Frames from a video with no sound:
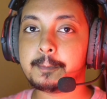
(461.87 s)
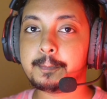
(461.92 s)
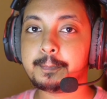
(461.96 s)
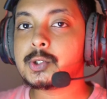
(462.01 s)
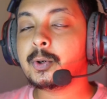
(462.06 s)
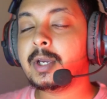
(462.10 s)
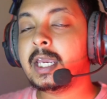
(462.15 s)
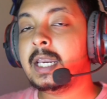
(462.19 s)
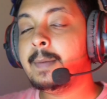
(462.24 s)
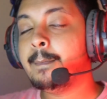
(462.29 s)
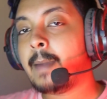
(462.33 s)

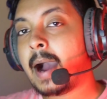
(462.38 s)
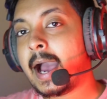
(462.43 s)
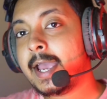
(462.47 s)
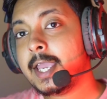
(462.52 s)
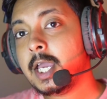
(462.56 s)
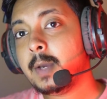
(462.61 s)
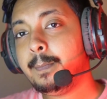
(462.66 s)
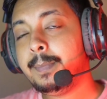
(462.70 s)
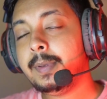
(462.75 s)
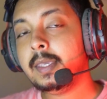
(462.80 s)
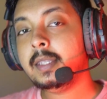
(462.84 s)
So in my
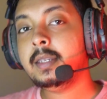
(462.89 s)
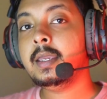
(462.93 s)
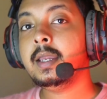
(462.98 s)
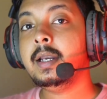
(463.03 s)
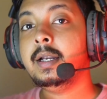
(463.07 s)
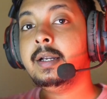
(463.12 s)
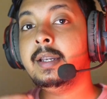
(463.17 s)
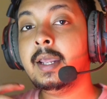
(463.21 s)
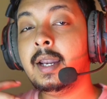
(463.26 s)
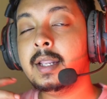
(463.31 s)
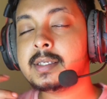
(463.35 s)

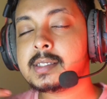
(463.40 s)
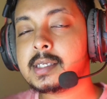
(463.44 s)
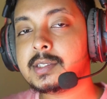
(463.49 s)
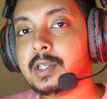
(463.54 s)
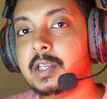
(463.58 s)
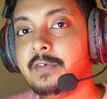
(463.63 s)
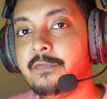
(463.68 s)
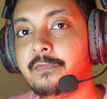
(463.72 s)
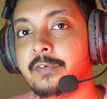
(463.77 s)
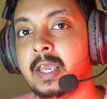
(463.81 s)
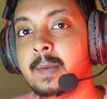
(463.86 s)
opinion, DLSS
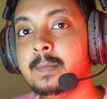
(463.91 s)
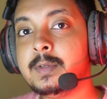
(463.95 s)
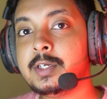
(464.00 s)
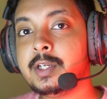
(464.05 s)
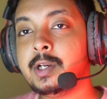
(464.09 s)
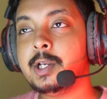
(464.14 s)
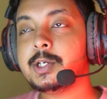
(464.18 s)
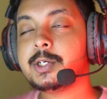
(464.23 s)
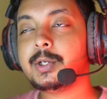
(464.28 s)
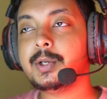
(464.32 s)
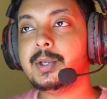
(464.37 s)
3 frame
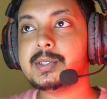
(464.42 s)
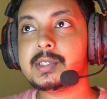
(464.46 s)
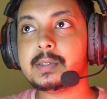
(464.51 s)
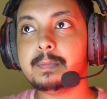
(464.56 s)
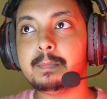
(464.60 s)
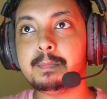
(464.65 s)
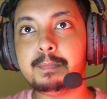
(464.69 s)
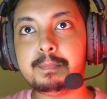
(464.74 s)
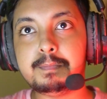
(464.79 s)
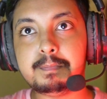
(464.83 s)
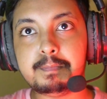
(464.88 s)
generation is a
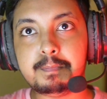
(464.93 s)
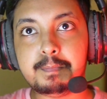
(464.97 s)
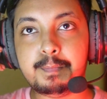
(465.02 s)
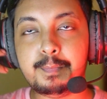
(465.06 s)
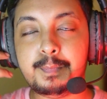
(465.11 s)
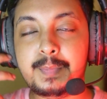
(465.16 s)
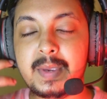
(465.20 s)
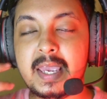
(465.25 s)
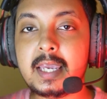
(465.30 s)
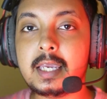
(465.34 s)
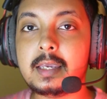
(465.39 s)

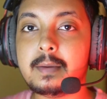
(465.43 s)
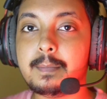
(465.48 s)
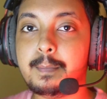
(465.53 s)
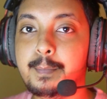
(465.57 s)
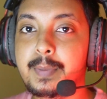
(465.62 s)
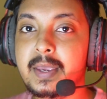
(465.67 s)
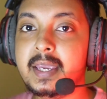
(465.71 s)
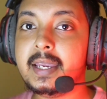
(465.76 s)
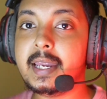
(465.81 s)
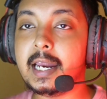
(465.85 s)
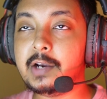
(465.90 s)
big
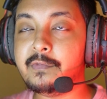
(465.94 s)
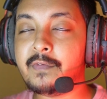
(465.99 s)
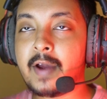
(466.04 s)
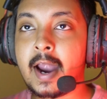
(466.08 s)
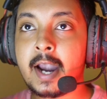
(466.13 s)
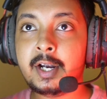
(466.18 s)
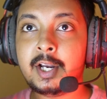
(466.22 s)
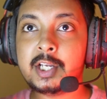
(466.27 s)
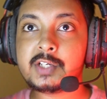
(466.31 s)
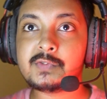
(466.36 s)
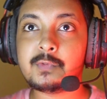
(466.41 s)

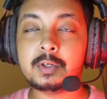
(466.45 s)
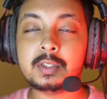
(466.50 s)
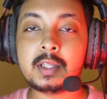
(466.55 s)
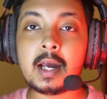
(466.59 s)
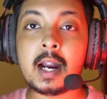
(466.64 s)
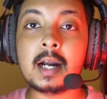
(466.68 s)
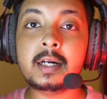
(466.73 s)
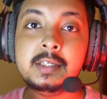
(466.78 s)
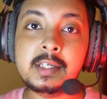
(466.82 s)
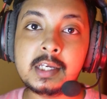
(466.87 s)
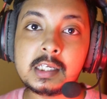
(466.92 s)
advantage for the
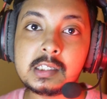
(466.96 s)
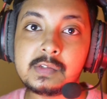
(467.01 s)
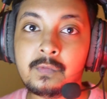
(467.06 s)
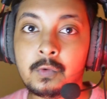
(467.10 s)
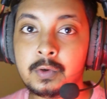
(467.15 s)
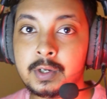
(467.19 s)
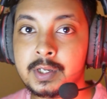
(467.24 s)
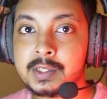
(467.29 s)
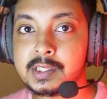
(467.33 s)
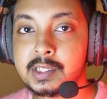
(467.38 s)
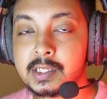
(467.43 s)
RTX
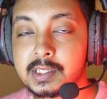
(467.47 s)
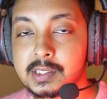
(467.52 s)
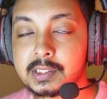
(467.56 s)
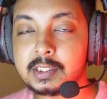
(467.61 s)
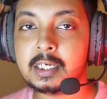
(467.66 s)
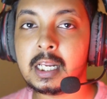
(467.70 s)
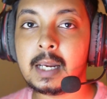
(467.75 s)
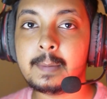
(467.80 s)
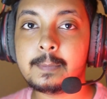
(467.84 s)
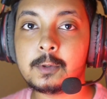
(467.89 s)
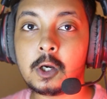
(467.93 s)
4060
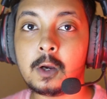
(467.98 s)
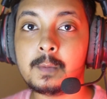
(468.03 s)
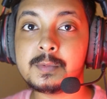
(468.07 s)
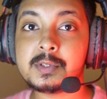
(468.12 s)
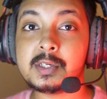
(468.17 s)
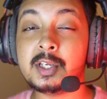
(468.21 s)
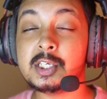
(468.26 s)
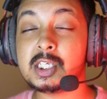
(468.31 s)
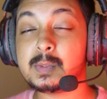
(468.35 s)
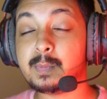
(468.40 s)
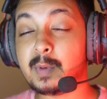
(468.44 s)
laptops,
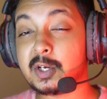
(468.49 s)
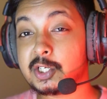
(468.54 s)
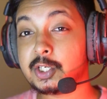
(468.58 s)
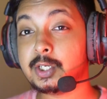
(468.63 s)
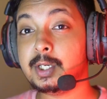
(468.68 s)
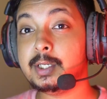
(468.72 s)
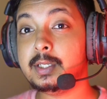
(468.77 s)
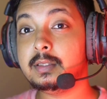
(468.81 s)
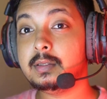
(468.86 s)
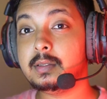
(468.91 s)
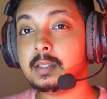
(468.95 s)
and
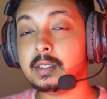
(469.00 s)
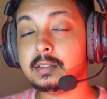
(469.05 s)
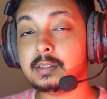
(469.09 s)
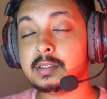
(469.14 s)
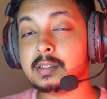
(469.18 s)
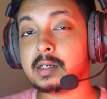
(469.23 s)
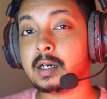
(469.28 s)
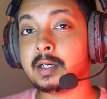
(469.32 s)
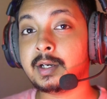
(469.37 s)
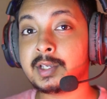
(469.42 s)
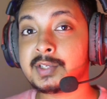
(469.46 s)
especially that
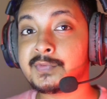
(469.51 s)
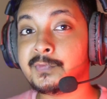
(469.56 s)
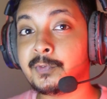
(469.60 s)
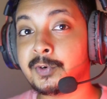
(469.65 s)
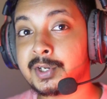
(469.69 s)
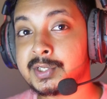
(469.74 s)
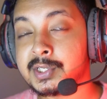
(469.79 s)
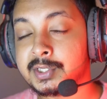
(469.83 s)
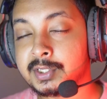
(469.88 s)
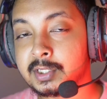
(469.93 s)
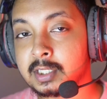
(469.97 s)
these RTX
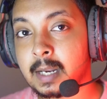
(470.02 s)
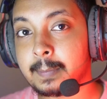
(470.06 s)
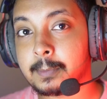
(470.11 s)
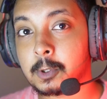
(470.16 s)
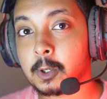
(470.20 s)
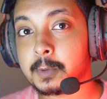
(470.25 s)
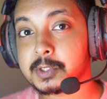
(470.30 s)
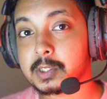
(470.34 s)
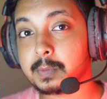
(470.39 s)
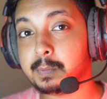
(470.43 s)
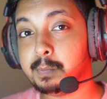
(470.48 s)
4060
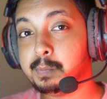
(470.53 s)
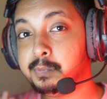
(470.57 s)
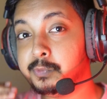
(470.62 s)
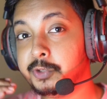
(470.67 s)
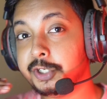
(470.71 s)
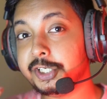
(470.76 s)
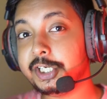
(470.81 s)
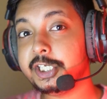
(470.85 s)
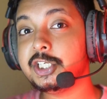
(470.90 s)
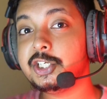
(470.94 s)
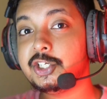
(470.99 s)
laptops are
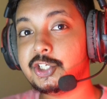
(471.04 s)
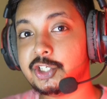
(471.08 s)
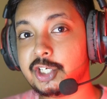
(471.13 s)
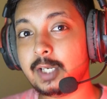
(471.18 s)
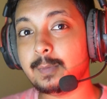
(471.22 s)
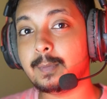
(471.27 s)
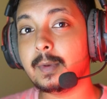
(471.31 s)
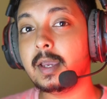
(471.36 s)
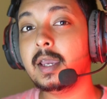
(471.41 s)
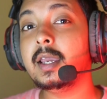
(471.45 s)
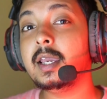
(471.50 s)
pretty
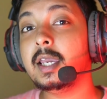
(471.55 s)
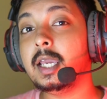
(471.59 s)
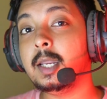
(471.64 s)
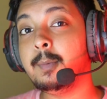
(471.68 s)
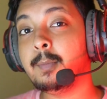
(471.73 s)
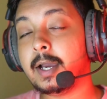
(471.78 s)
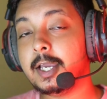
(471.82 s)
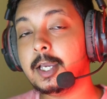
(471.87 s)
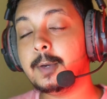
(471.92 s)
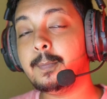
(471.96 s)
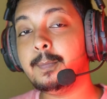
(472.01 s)
cheap in
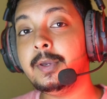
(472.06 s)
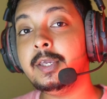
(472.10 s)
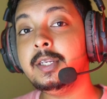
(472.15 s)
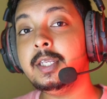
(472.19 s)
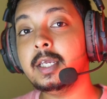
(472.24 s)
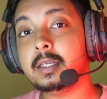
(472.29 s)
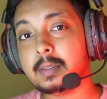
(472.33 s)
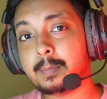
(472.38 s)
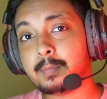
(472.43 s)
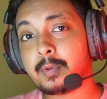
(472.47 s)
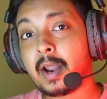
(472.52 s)
my
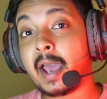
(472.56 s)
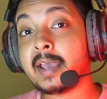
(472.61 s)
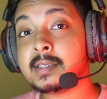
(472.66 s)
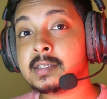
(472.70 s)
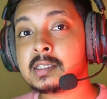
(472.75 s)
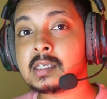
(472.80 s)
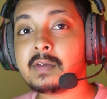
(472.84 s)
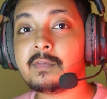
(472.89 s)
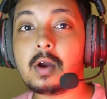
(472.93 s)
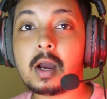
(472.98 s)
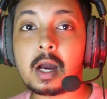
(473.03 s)
opinion. The
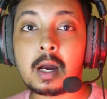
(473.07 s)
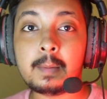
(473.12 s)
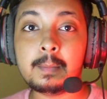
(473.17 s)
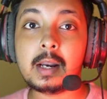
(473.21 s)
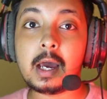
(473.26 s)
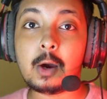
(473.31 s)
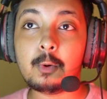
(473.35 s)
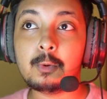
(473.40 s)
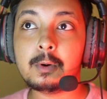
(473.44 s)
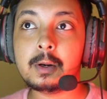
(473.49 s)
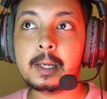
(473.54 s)
prices have come
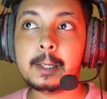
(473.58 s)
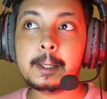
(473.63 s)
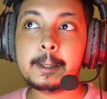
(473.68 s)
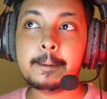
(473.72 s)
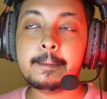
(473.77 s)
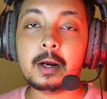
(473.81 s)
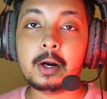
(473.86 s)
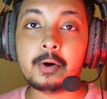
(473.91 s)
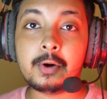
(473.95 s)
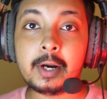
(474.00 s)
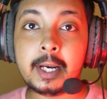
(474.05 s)
down,
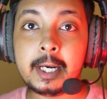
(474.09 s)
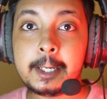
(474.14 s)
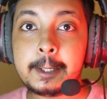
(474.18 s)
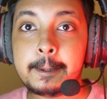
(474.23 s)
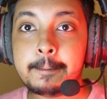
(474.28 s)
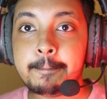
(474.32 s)
all right?